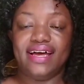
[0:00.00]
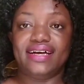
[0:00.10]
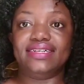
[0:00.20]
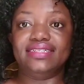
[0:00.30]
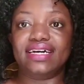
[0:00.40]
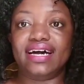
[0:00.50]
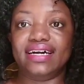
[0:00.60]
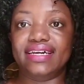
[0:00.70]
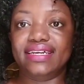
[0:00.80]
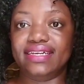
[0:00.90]
and
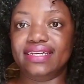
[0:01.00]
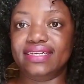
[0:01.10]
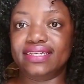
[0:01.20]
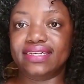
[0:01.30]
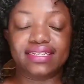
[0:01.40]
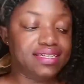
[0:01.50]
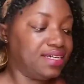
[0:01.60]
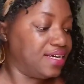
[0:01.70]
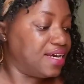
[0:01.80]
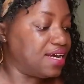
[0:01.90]
I
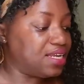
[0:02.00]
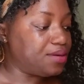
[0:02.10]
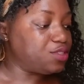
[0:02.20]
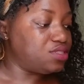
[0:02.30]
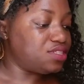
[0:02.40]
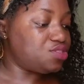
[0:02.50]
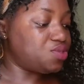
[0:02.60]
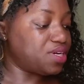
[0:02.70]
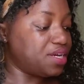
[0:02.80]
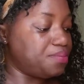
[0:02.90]
allow it to
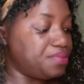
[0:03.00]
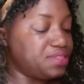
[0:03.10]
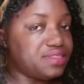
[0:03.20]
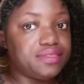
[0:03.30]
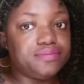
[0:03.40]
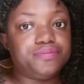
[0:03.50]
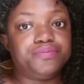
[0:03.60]
just dry a bit.